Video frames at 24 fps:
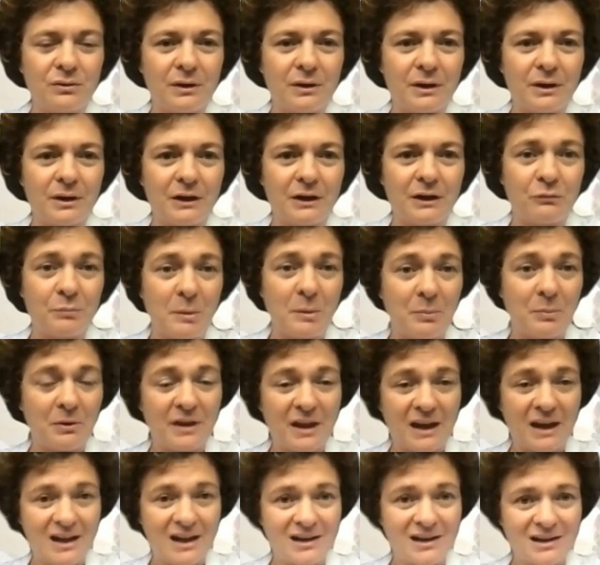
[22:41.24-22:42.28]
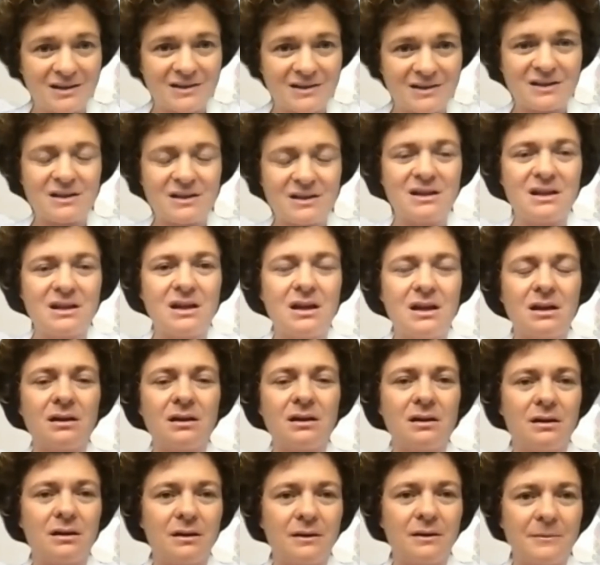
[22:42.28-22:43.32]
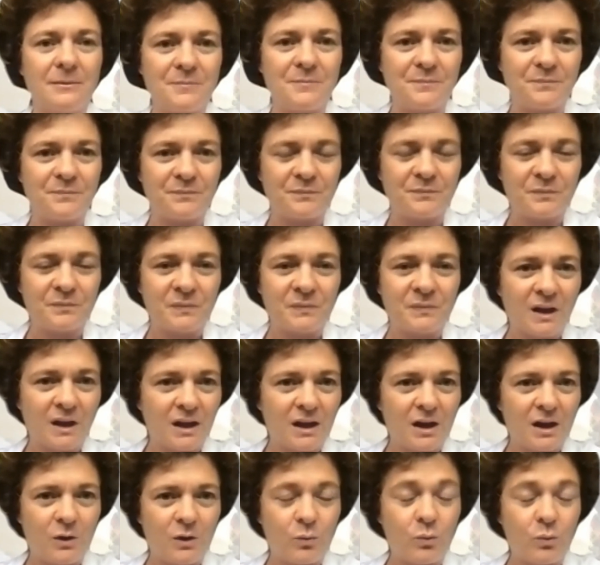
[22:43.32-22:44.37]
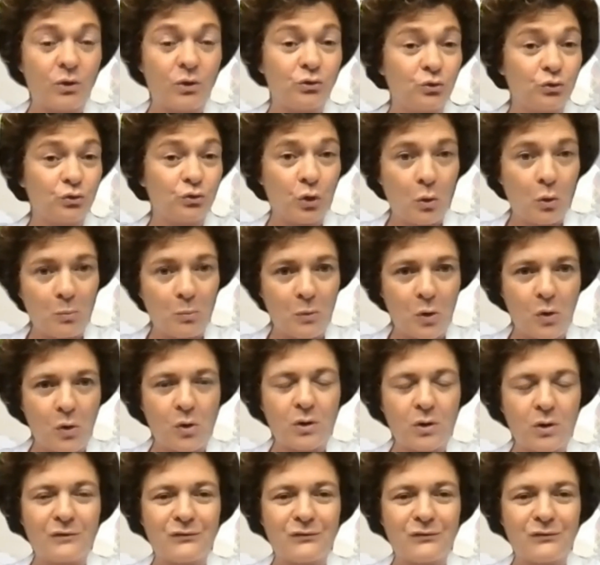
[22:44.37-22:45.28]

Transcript: if people that are listening want to know more,